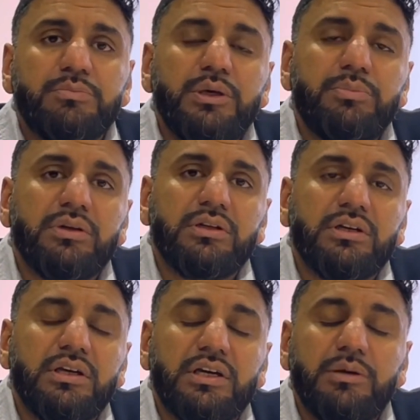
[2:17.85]

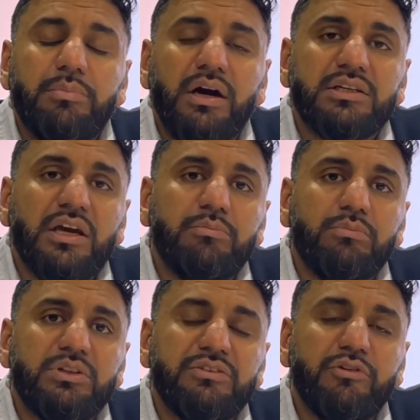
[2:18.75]
It can impact
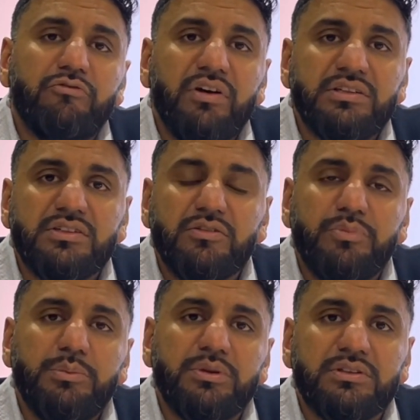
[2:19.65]
different facets of
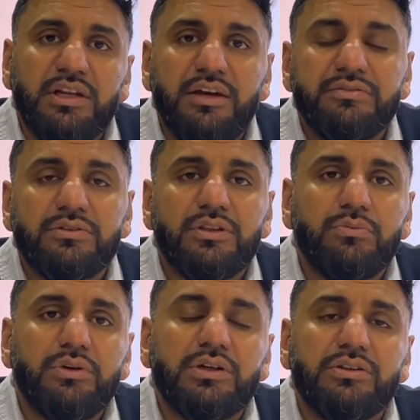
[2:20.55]
people's lives, so their
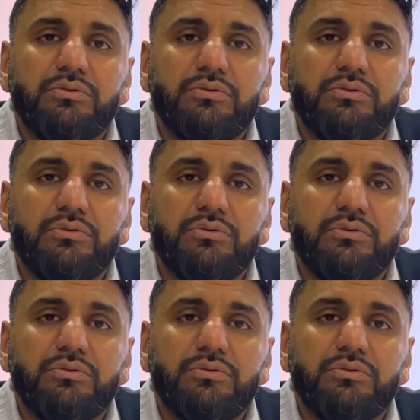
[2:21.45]
work, their